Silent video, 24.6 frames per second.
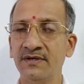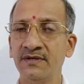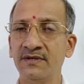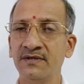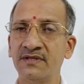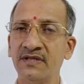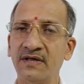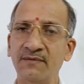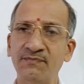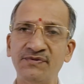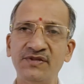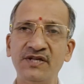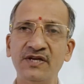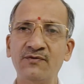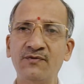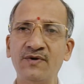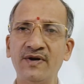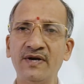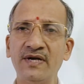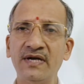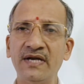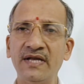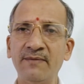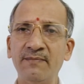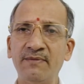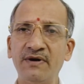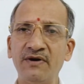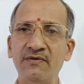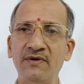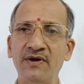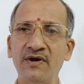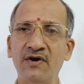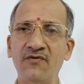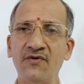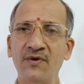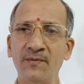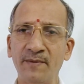Subsequently, by
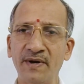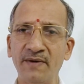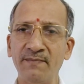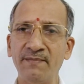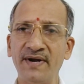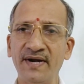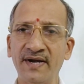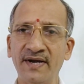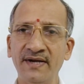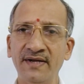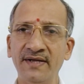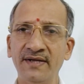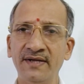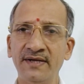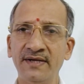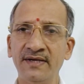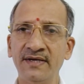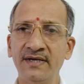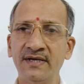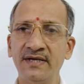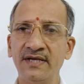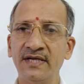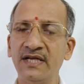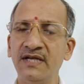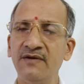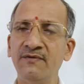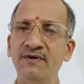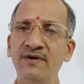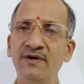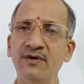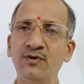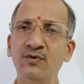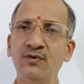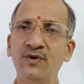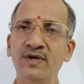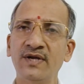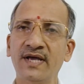way of amendment,
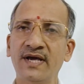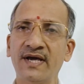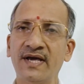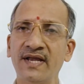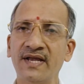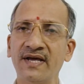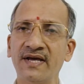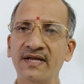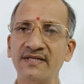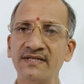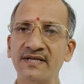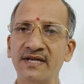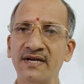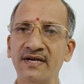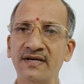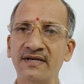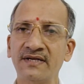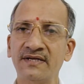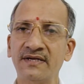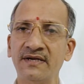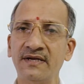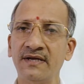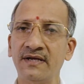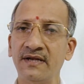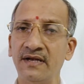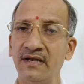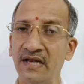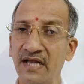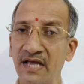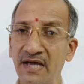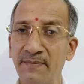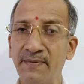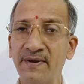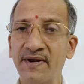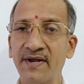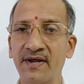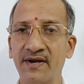even to an agricultural
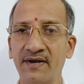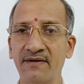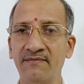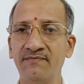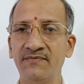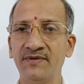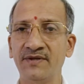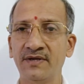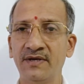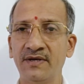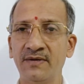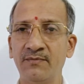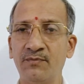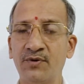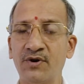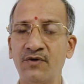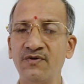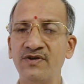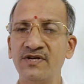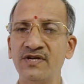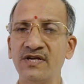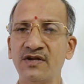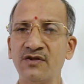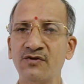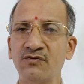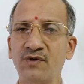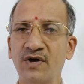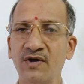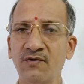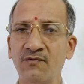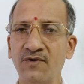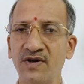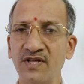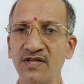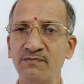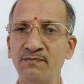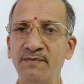laborer, provision
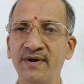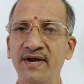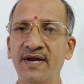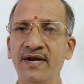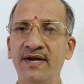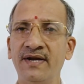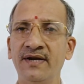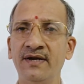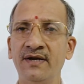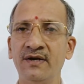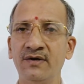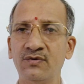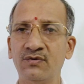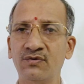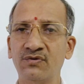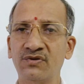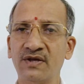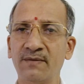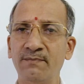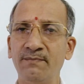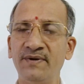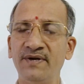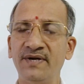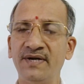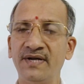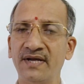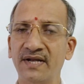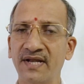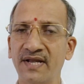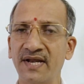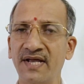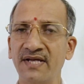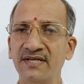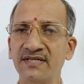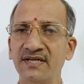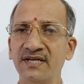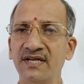was made to submit
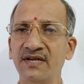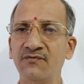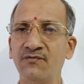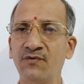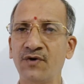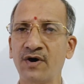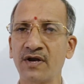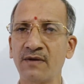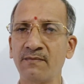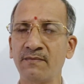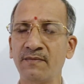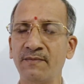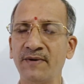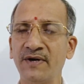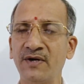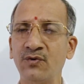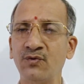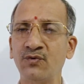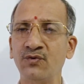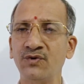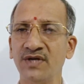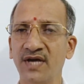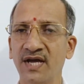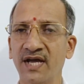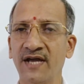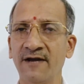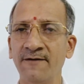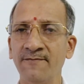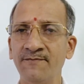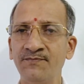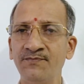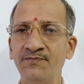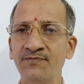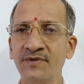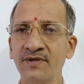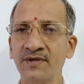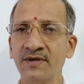declaration in form number
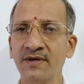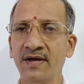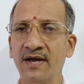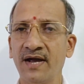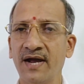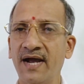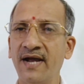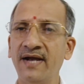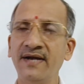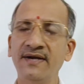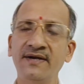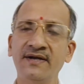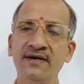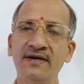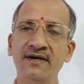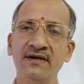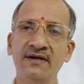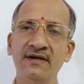2A, and